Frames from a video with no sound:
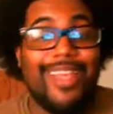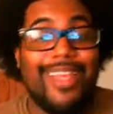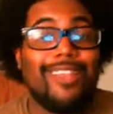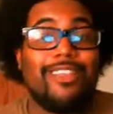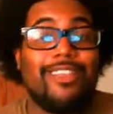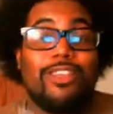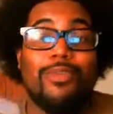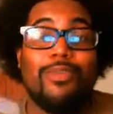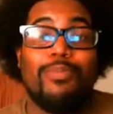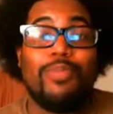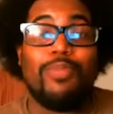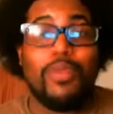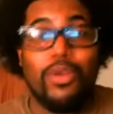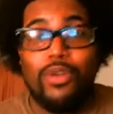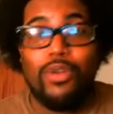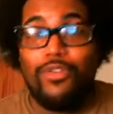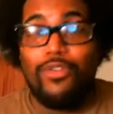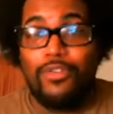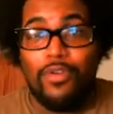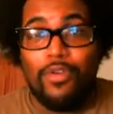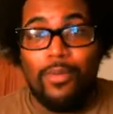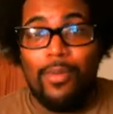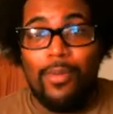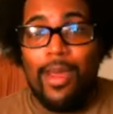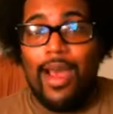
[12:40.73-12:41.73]
It's a
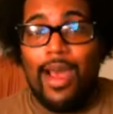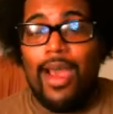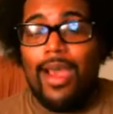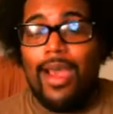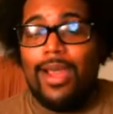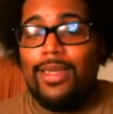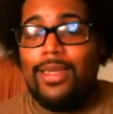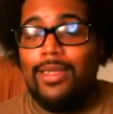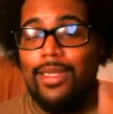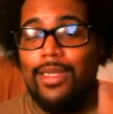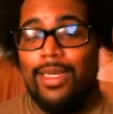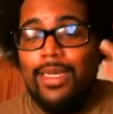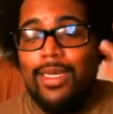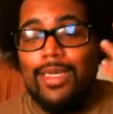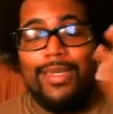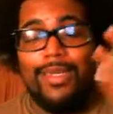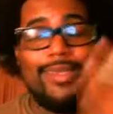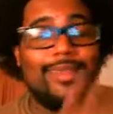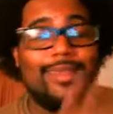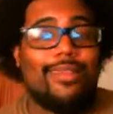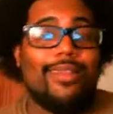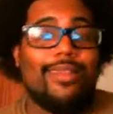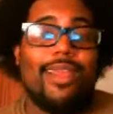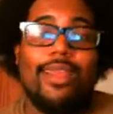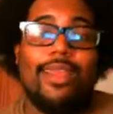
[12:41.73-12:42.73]
beautiful mod,
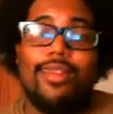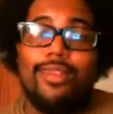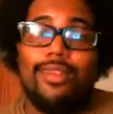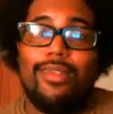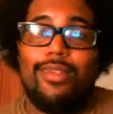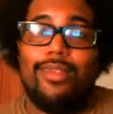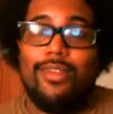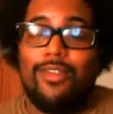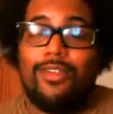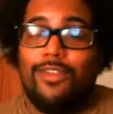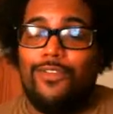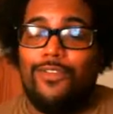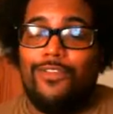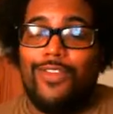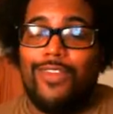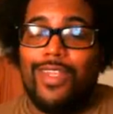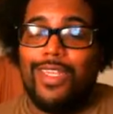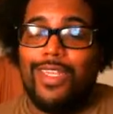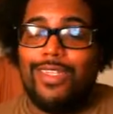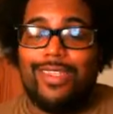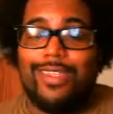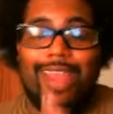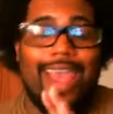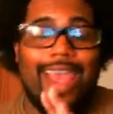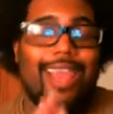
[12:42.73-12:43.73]
stainless steel finish.